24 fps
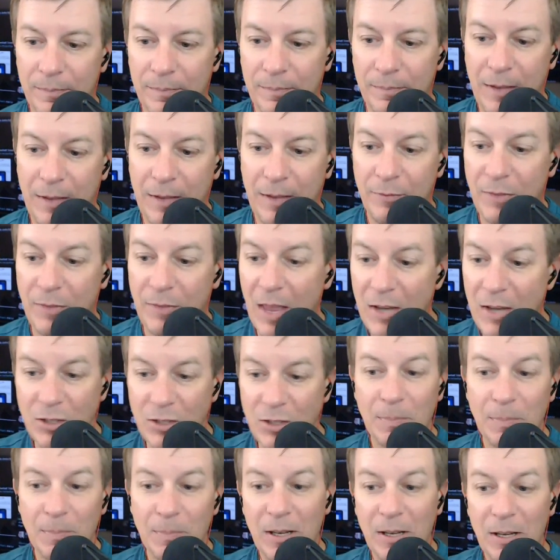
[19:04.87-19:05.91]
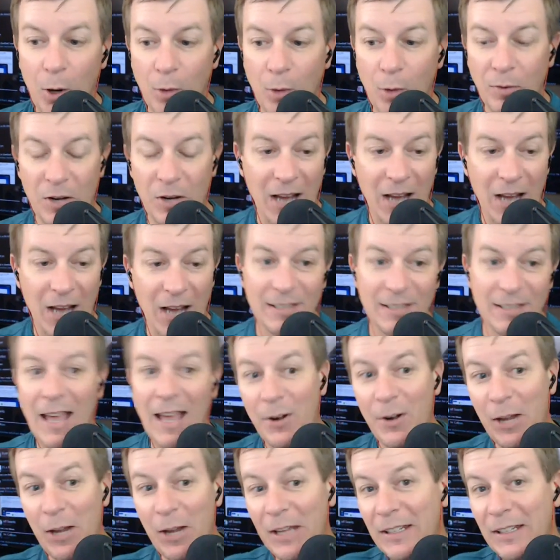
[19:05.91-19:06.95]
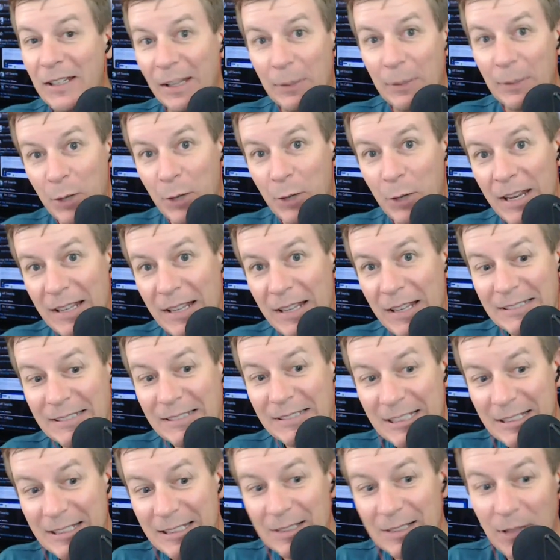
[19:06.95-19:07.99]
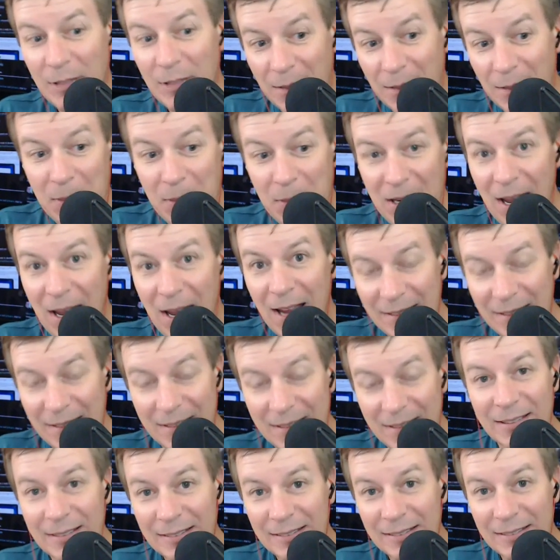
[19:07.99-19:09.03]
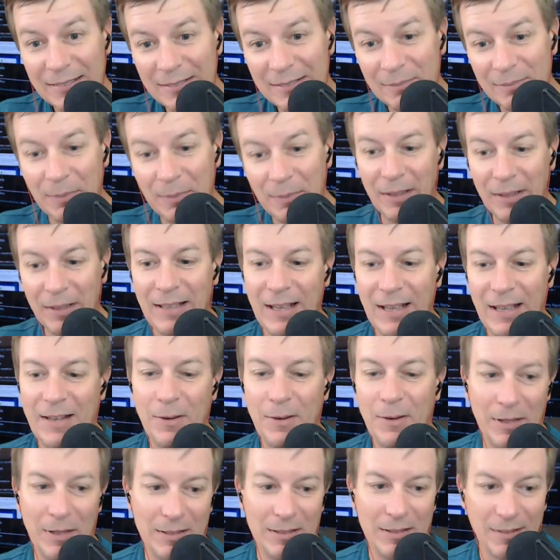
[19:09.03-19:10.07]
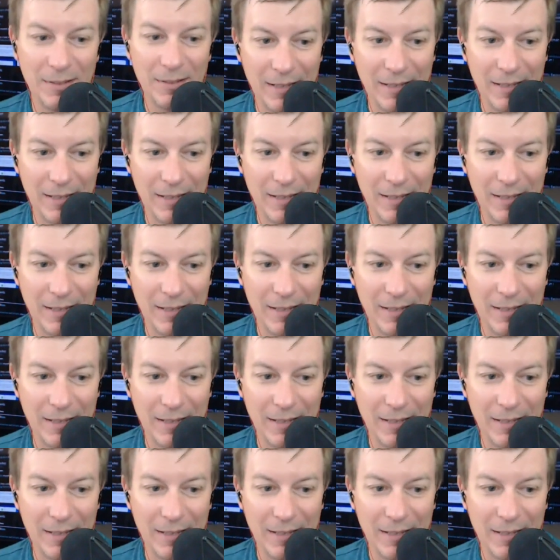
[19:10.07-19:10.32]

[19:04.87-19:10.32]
if they shipped it overnight Saturday delivery, that'd be nice. But I know that's not going to